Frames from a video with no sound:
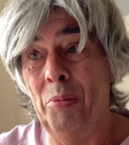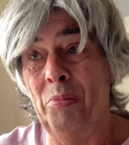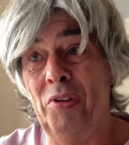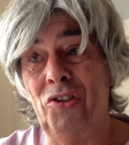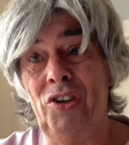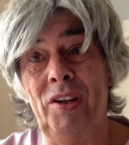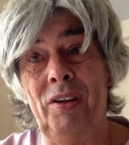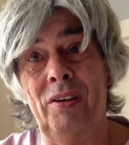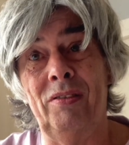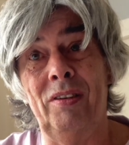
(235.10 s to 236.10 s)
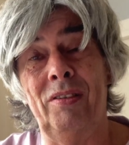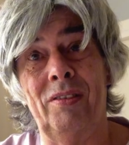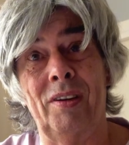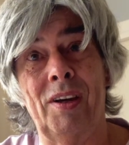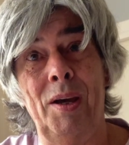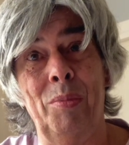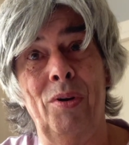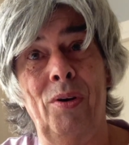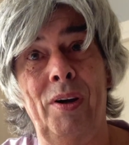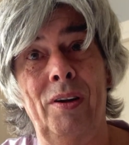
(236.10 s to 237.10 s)
the geniuses that came
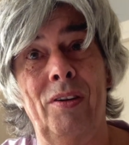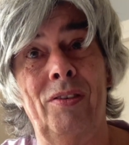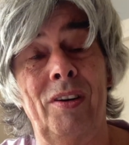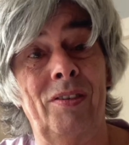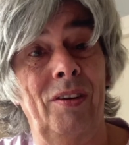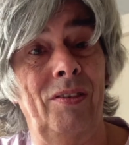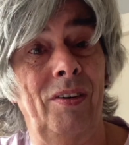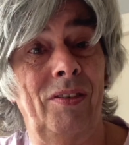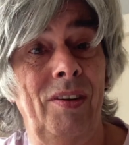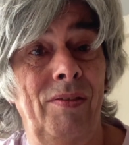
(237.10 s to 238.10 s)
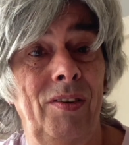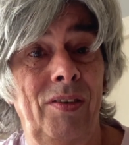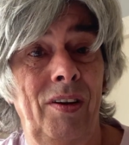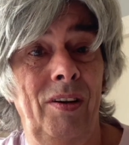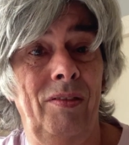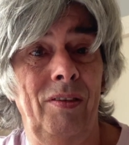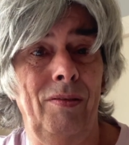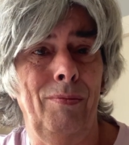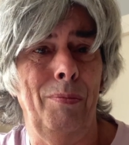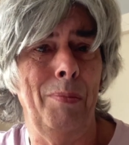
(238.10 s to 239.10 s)
along in the 60s and the 70s. There's an
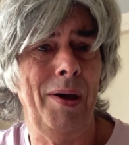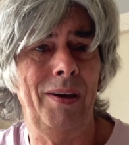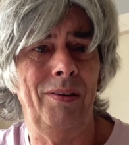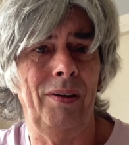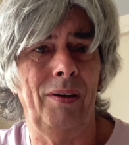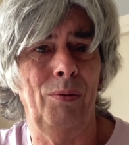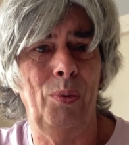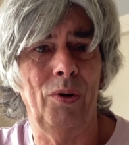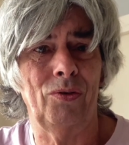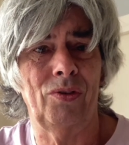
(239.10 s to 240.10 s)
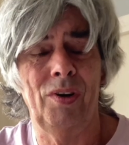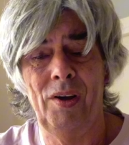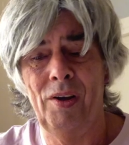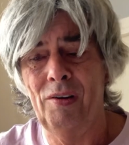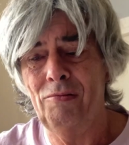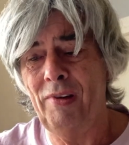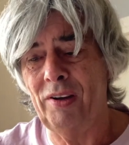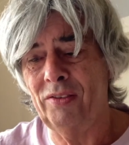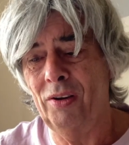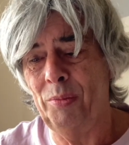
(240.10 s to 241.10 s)
amazing Welsh
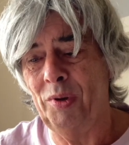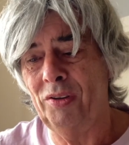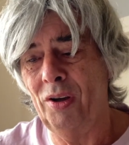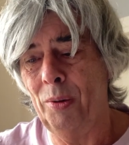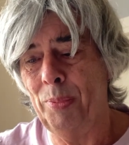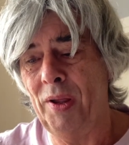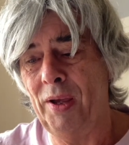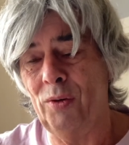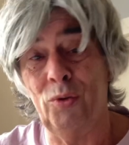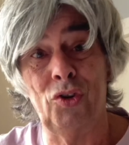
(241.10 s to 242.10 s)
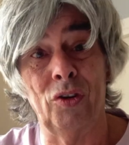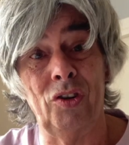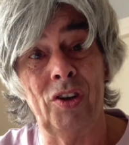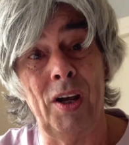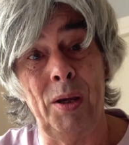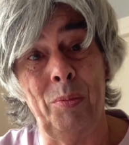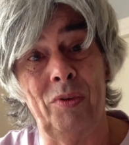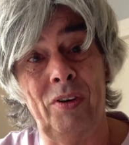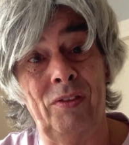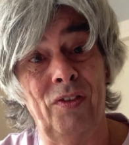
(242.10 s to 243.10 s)
ragtime guitar player called John James.
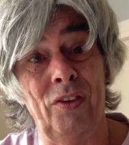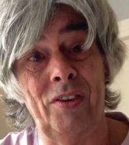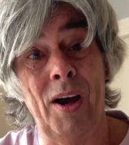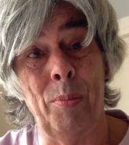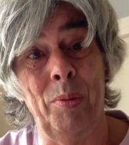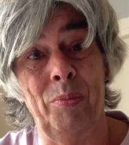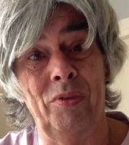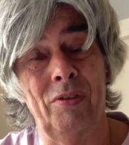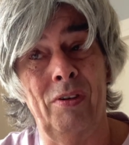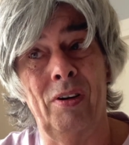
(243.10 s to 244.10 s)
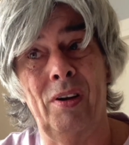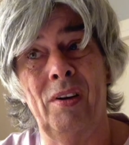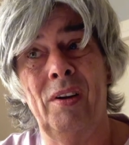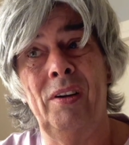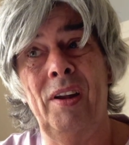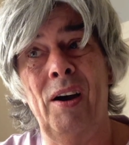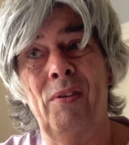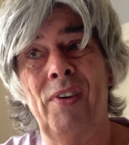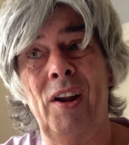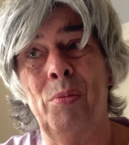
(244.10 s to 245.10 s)
His first albums are now
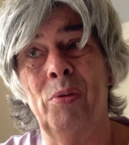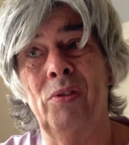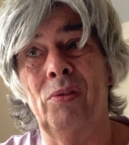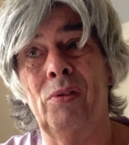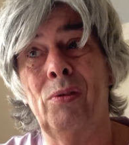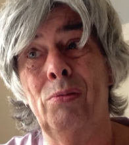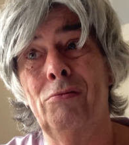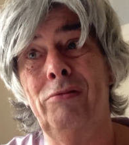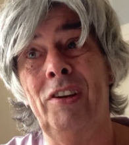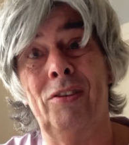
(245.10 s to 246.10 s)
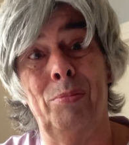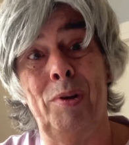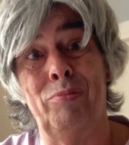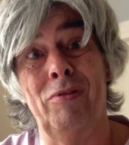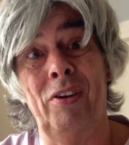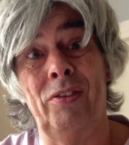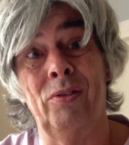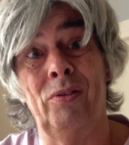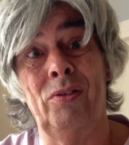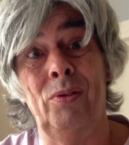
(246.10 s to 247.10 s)
available, reasonably priced, on
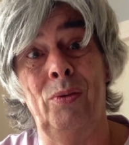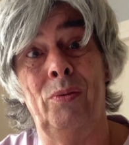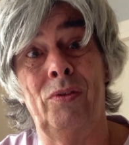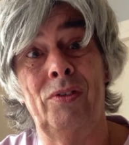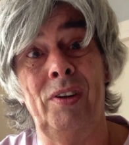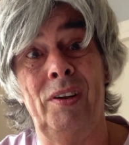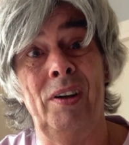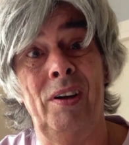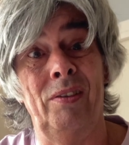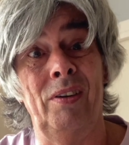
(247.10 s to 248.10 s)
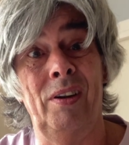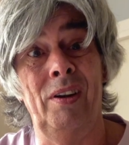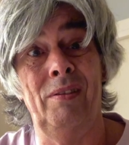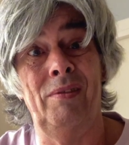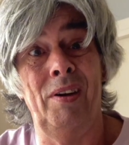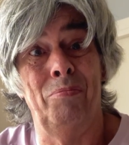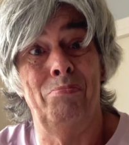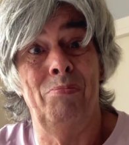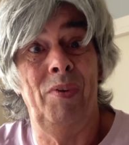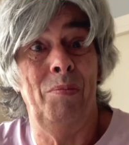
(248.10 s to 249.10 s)
2 CDs, and they're,
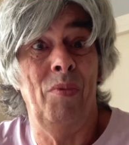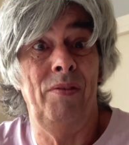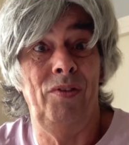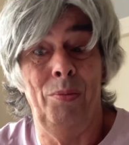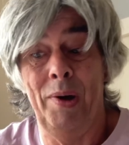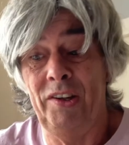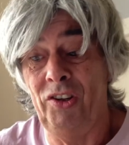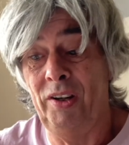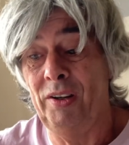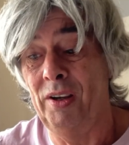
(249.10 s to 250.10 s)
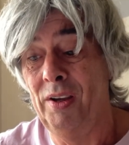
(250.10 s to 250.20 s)
in my view, magic.